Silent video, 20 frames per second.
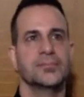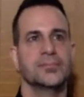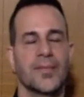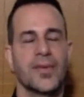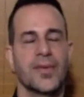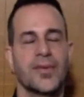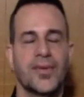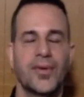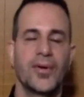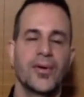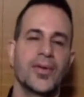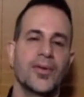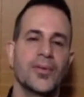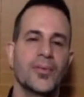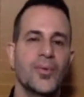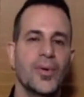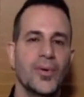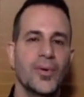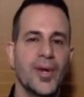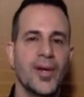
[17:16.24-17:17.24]
So
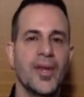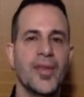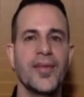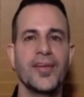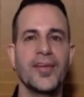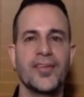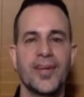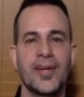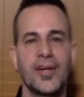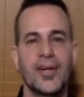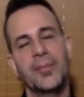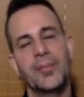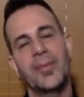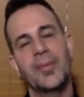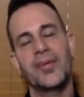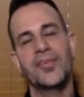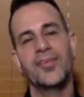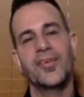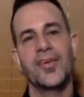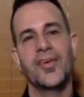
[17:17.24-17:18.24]
one of the things I already
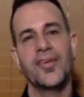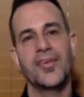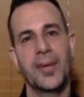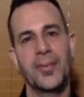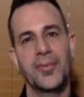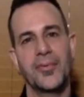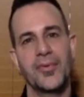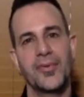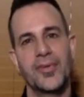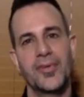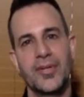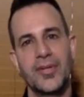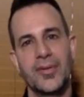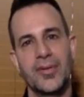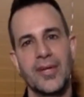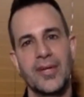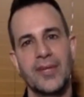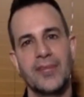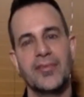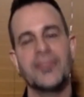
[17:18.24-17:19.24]
mentioned is absolutely your
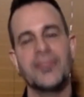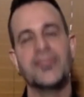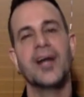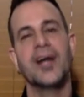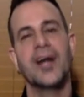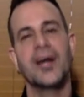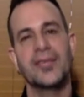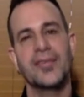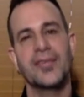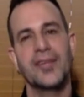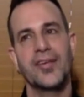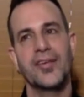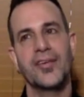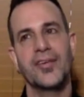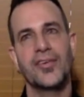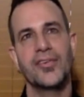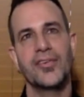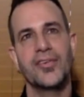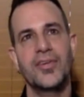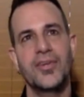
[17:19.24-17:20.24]
level of confidence.
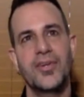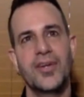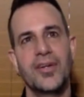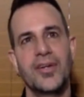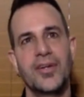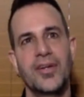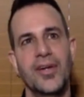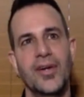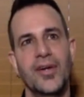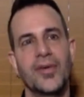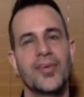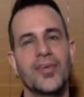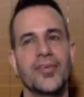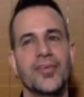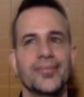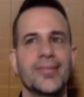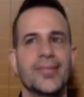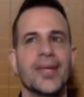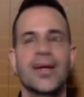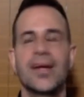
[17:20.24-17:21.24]
Just so you could, because
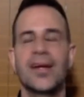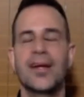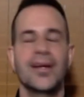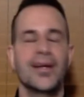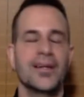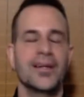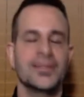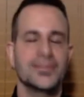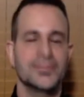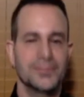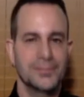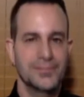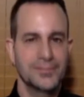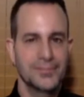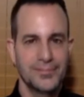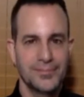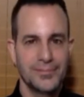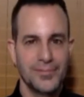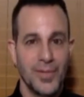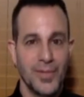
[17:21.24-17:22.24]

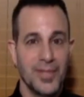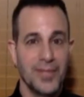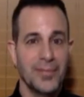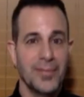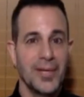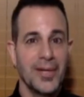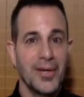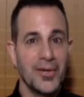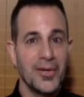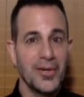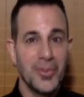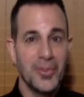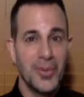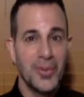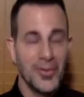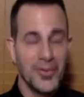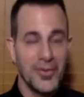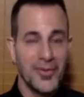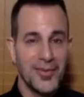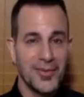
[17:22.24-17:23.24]
one of my own
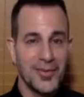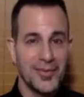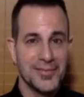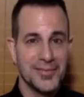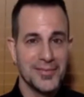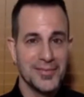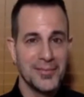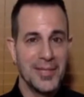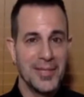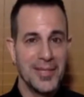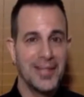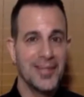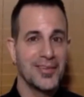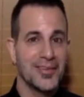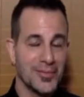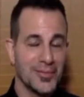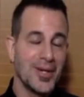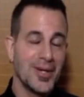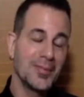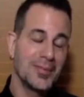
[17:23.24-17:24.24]
quotes, meaning it's
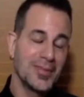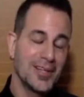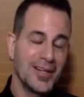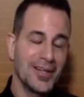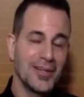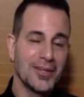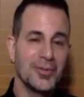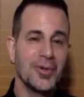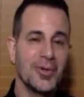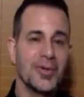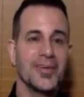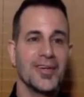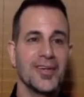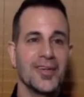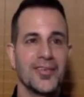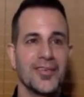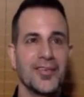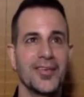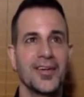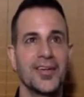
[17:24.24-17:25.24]
a Rob Liano quote, is